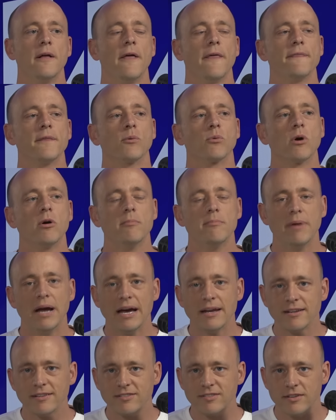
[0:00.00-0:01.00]
the
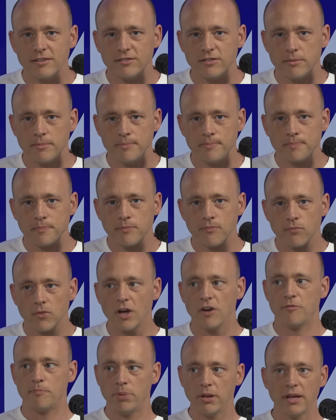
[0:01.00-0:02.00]
romanticism
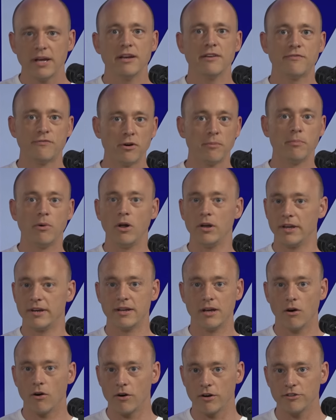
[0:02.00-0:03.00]
of playing football in
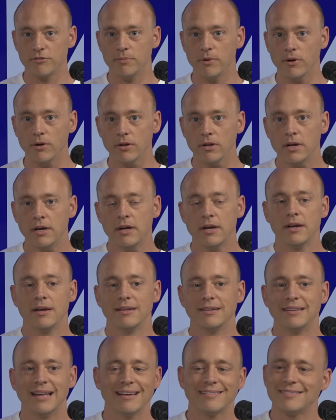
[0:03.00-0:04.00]
the Orange Bowl.
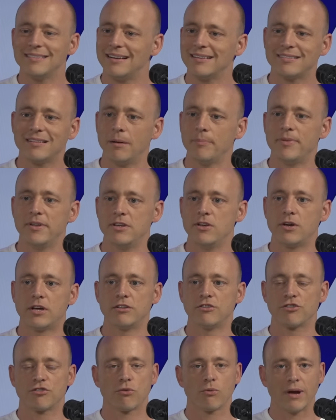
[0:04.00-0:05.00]
That's not something you
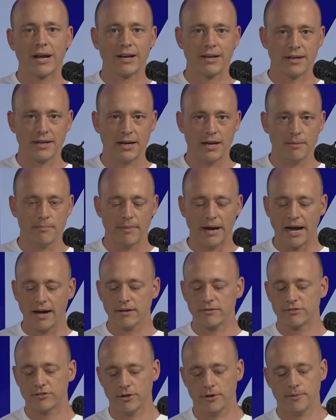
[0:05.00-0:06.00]
can just readily get
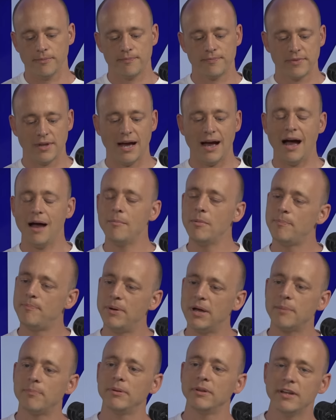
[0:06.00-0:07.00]
back. So I'm a
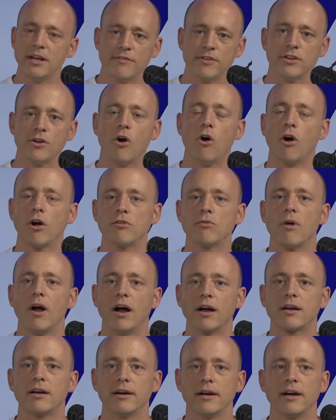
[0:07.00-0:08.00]
big believer that Hard
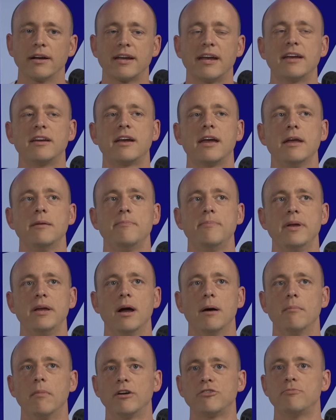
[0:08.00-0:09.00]
Rock uh, can be
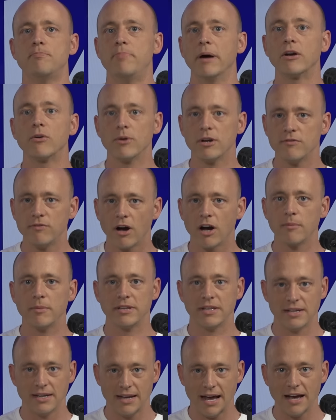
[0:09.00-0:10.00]
a much better environment
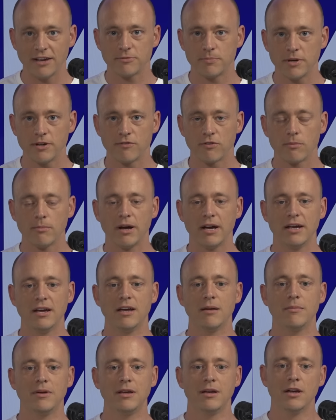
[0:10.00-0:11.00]
than it has been for
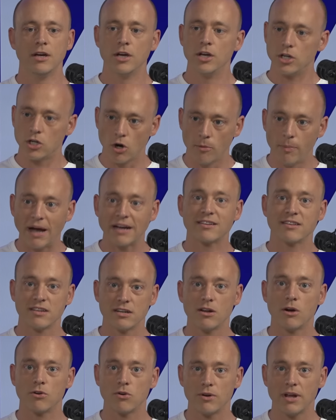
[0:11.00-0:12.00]
Miami. Go back to the
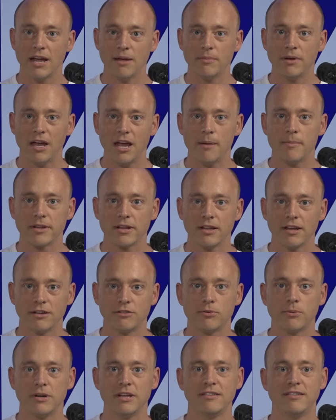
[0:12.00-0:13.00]
Notre Dame game in the late
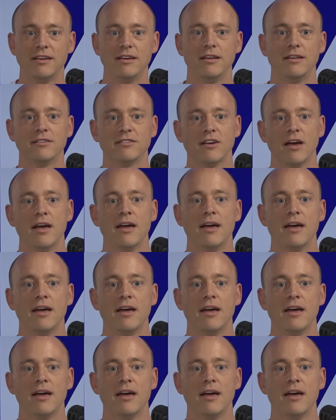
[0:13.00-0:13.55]
20 teens